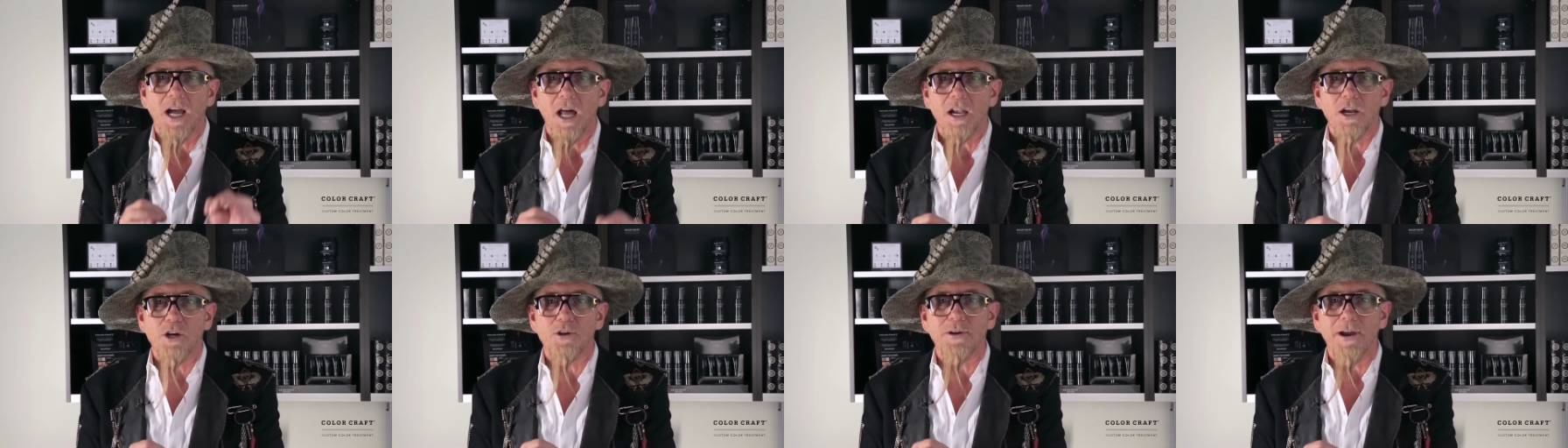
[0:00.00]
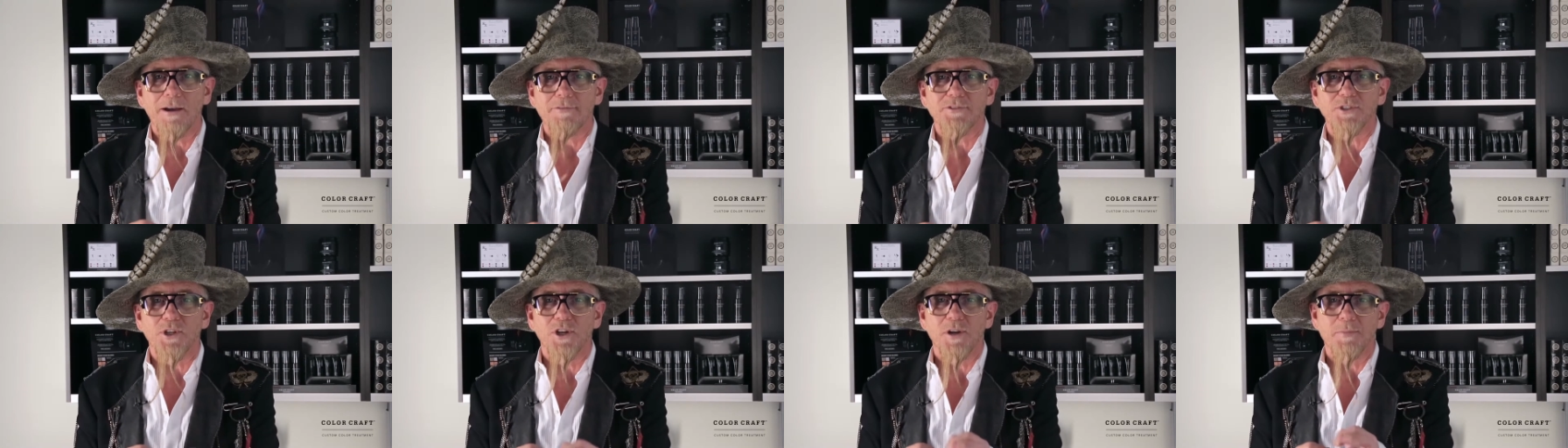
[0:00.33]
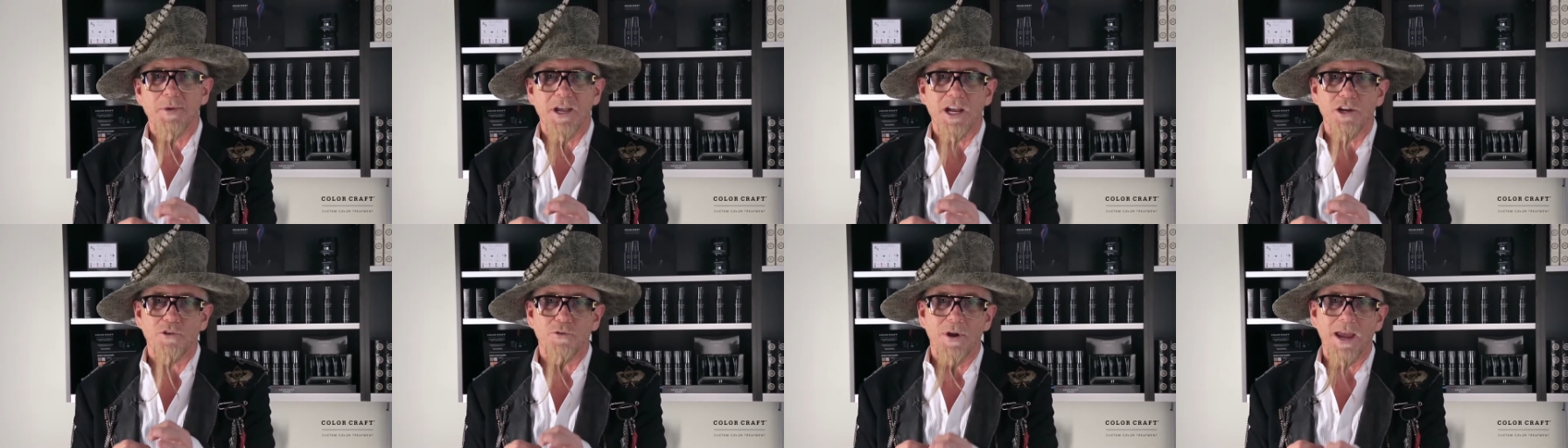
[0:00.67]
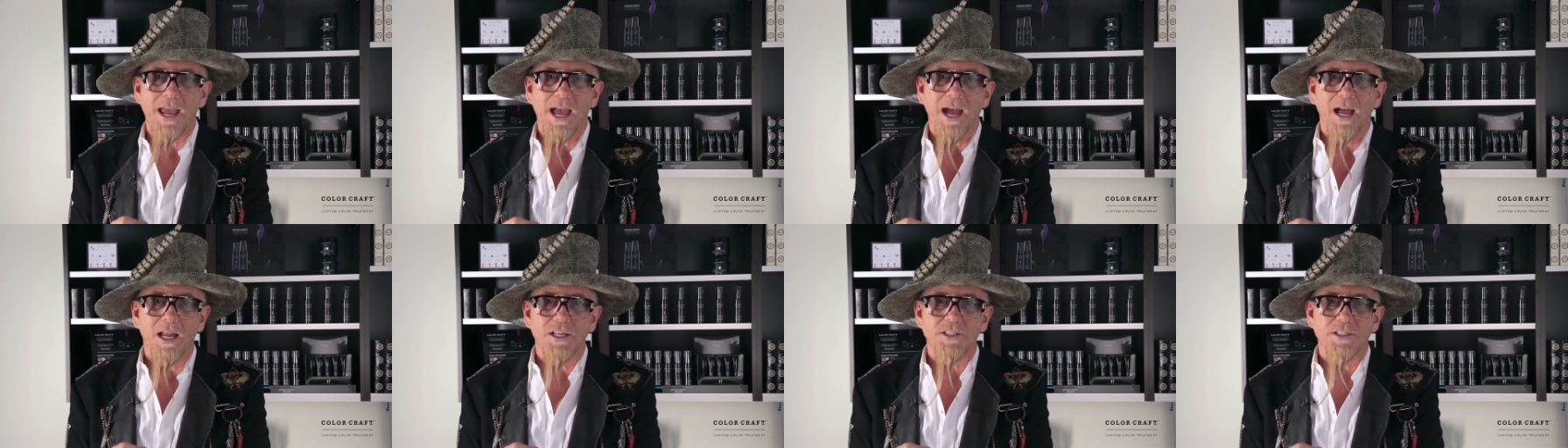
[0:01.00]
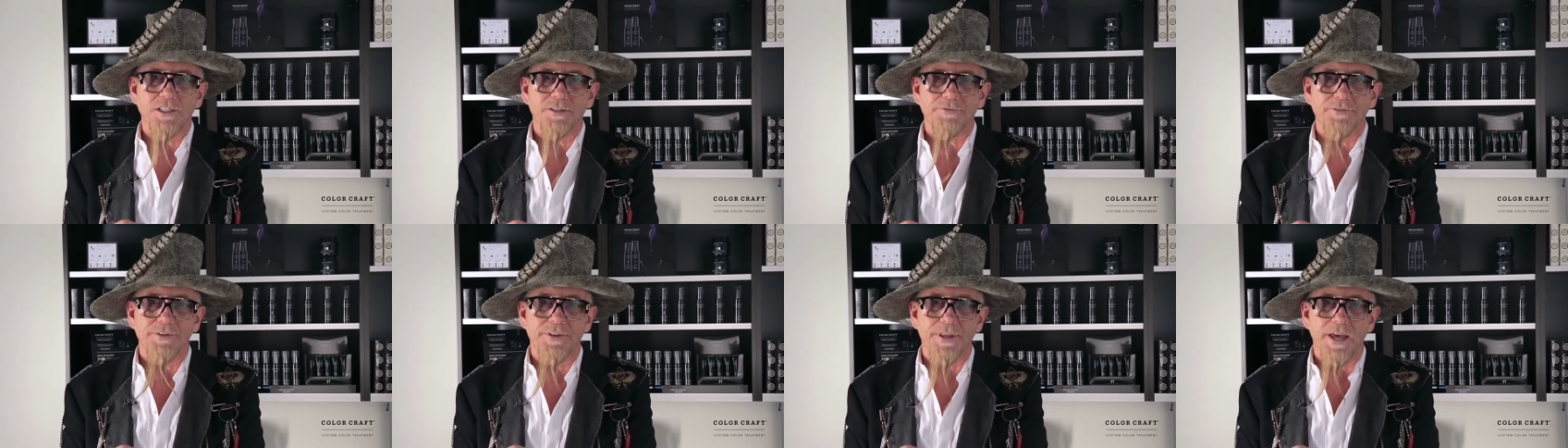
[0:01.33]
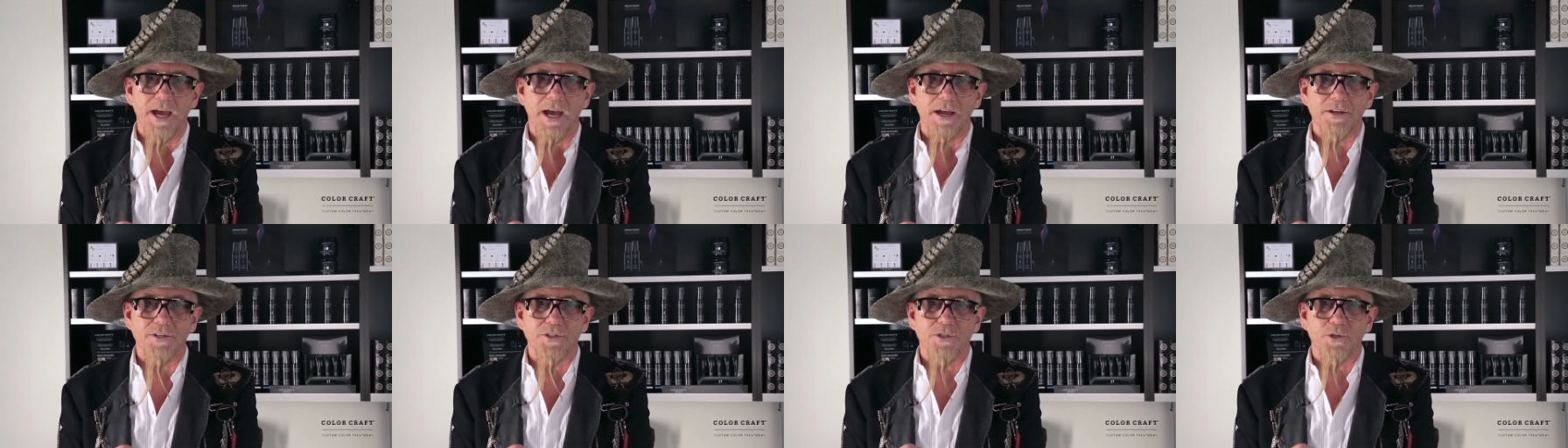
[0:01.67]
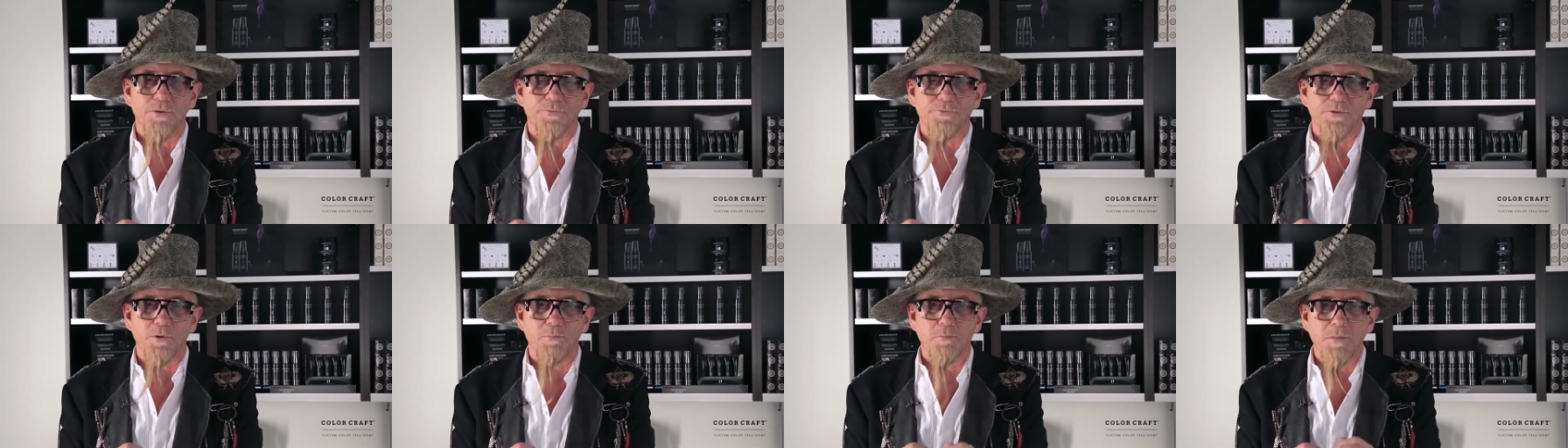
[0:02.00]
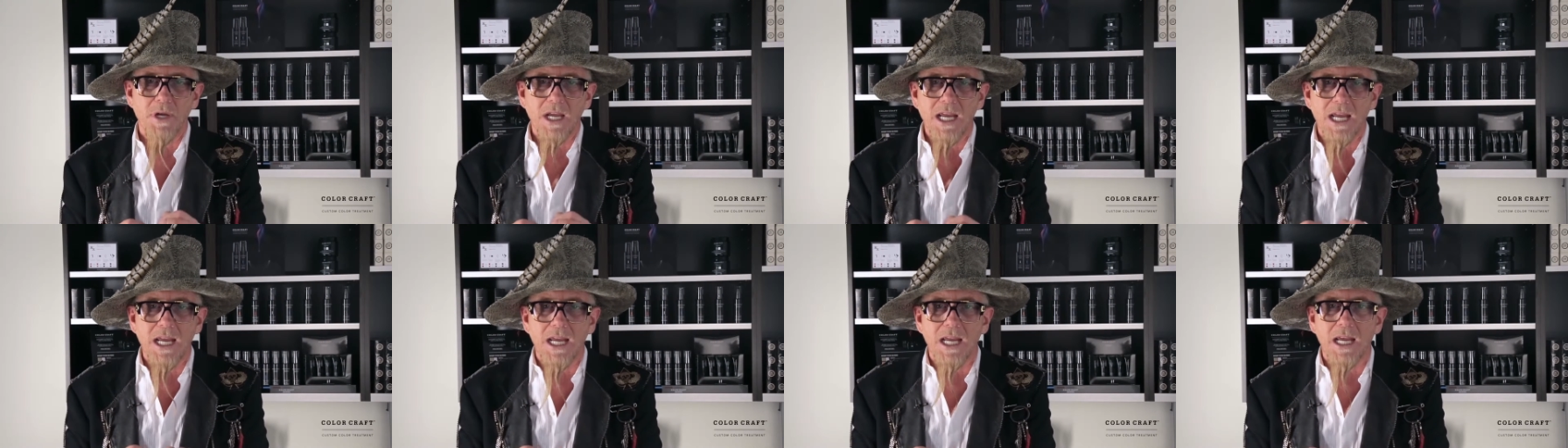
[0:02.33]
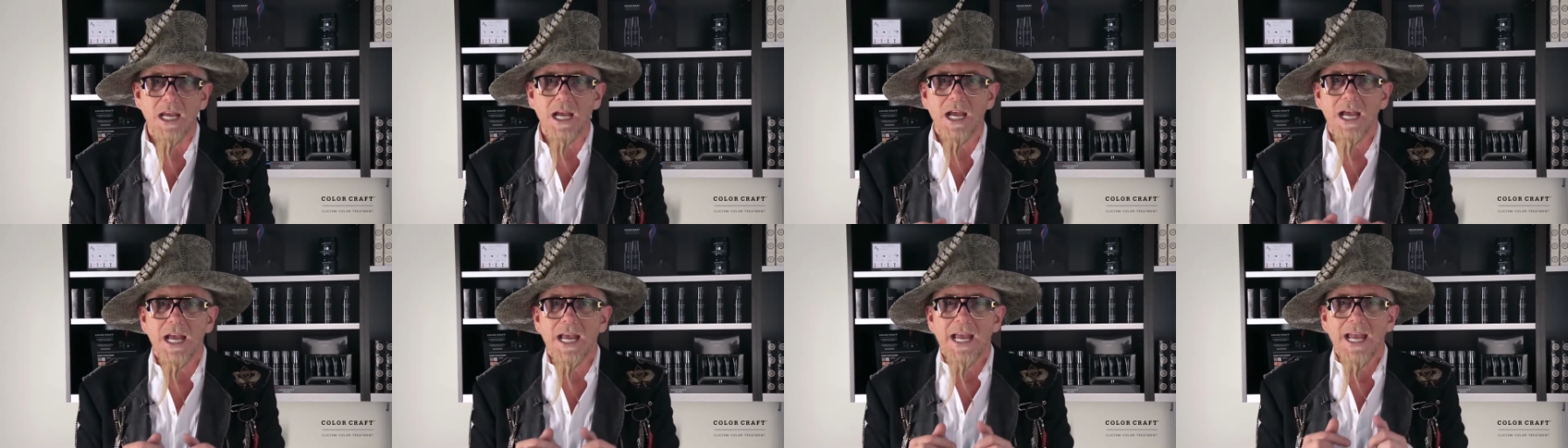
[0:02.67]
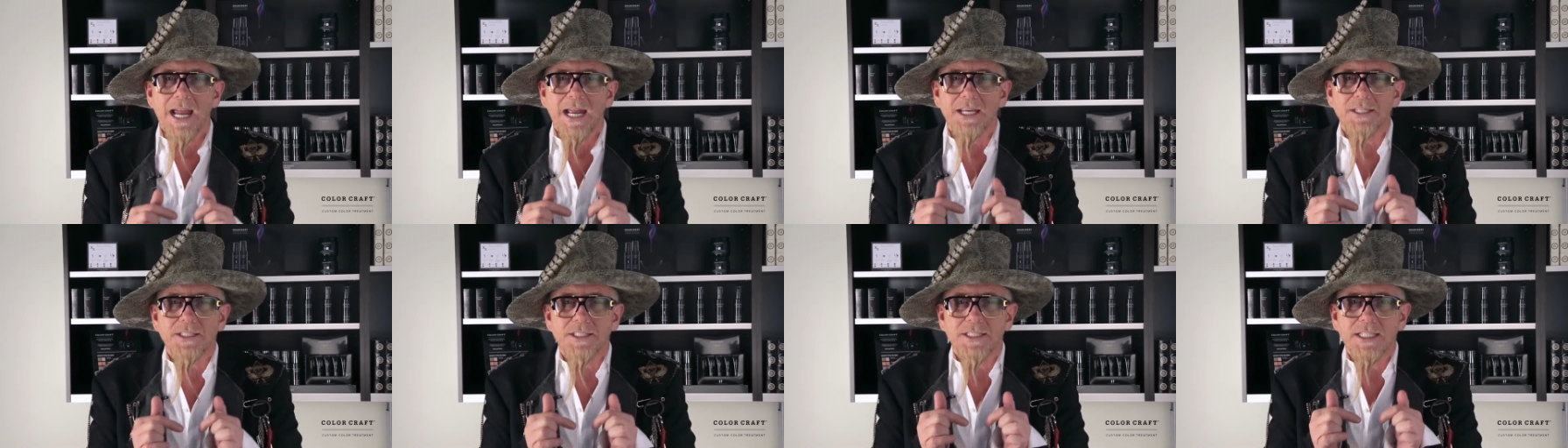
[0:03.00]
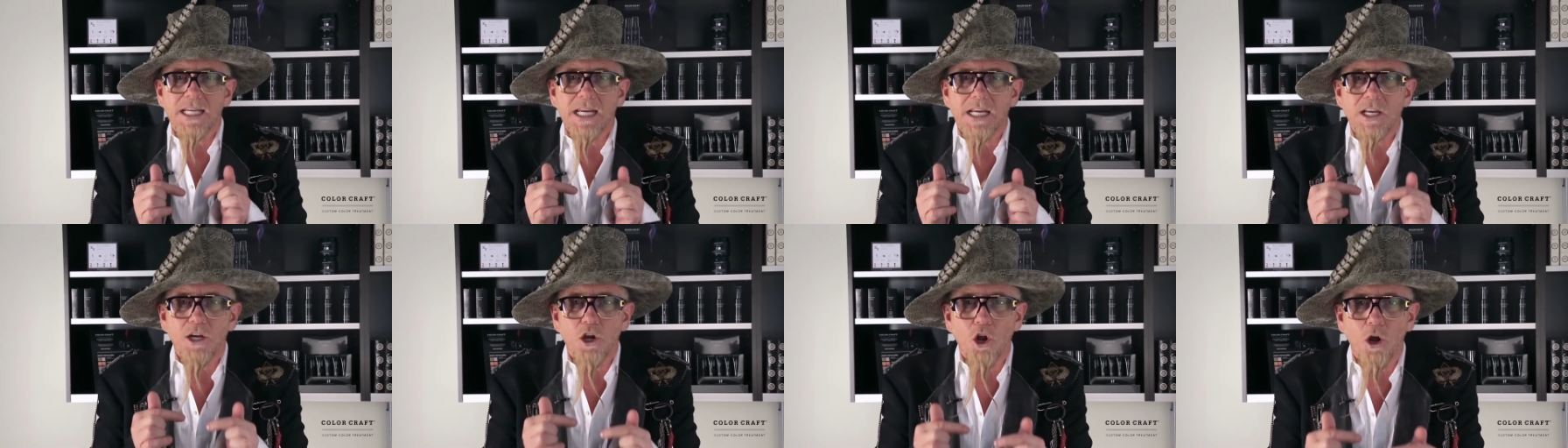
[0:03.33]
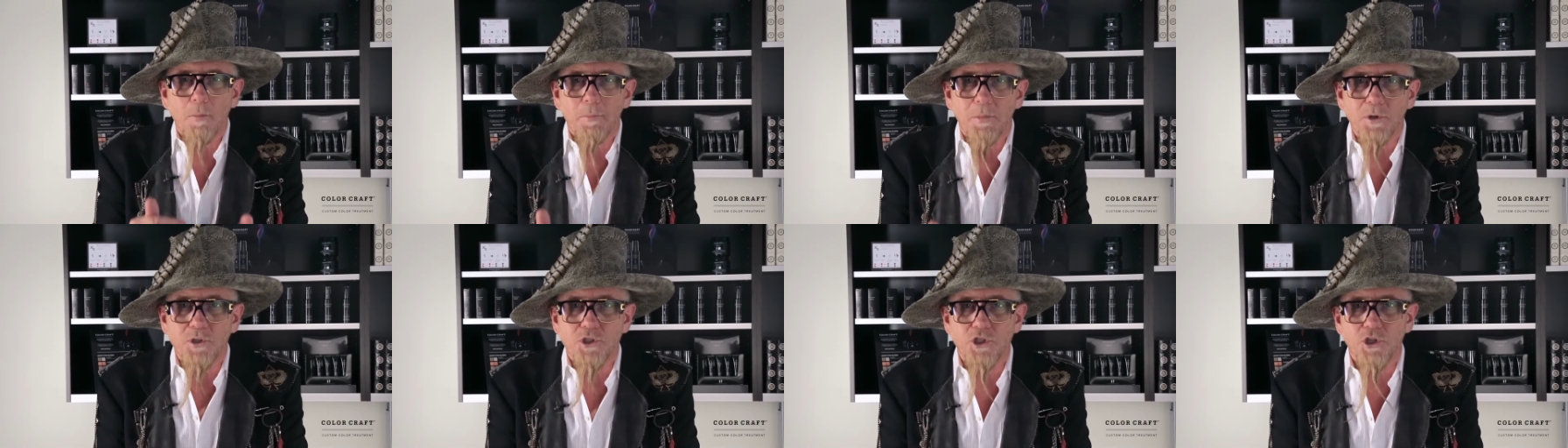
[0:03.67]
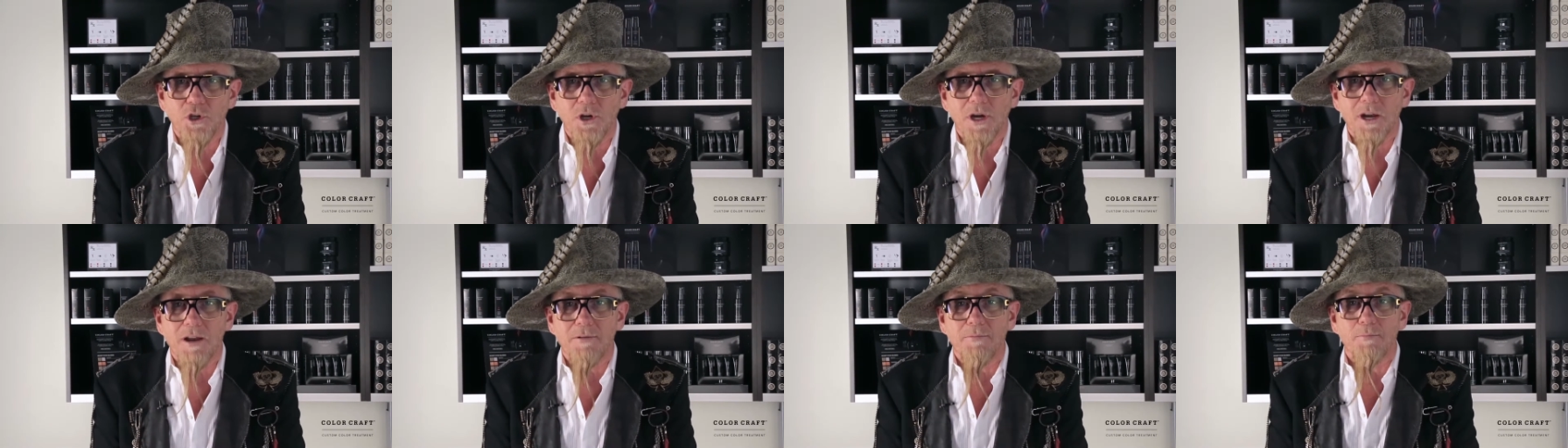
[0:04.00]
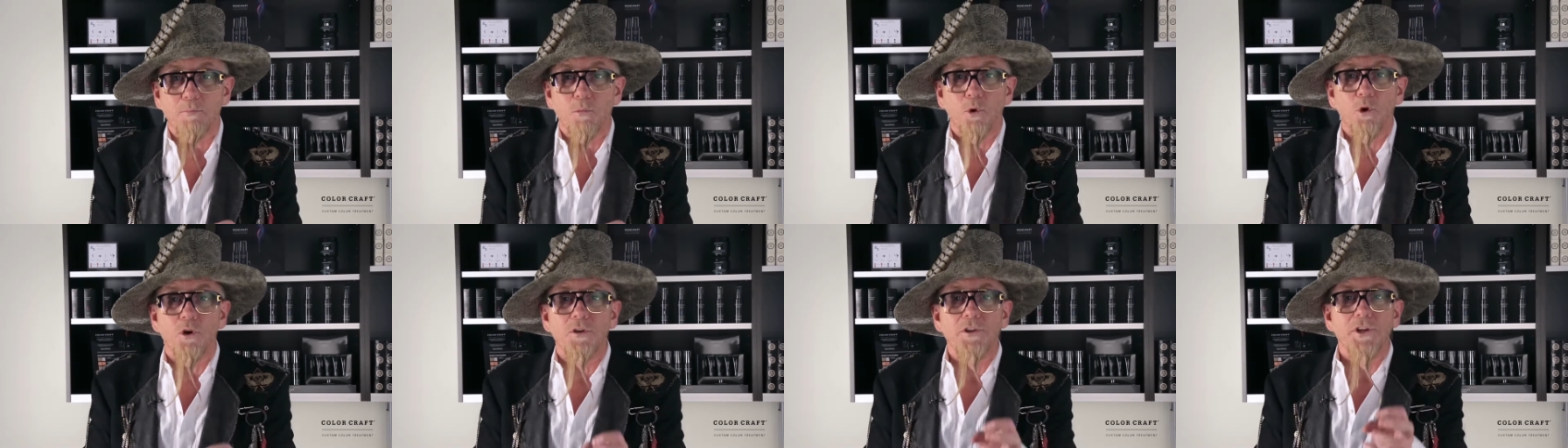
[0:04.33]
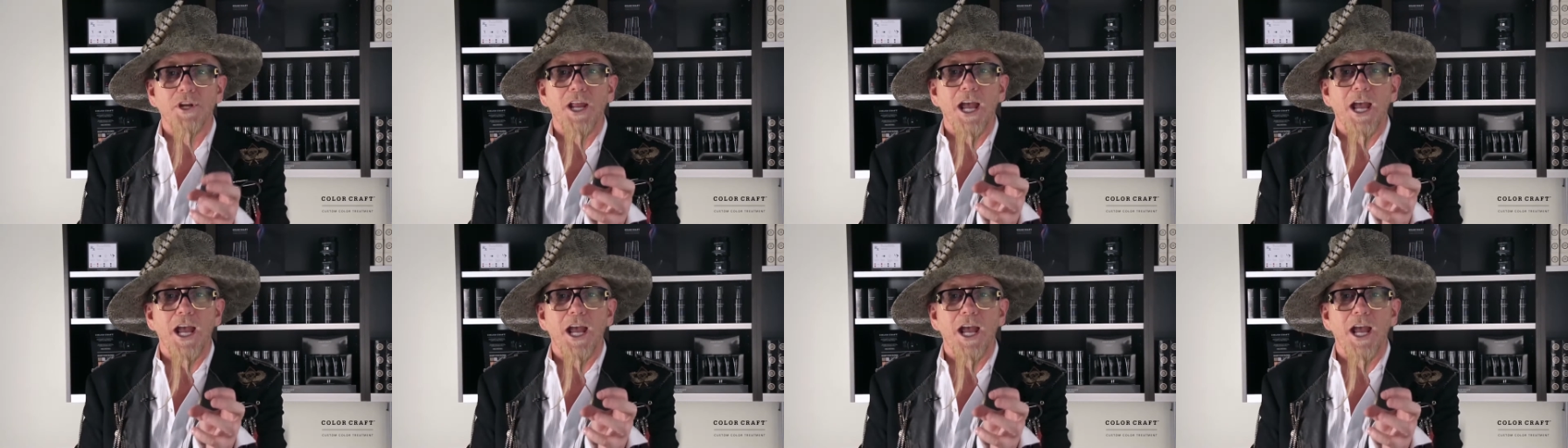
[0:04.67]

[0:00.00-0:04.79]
Colorcraft's going to be a great answer for that. So for me, it's seeing an opportunity of more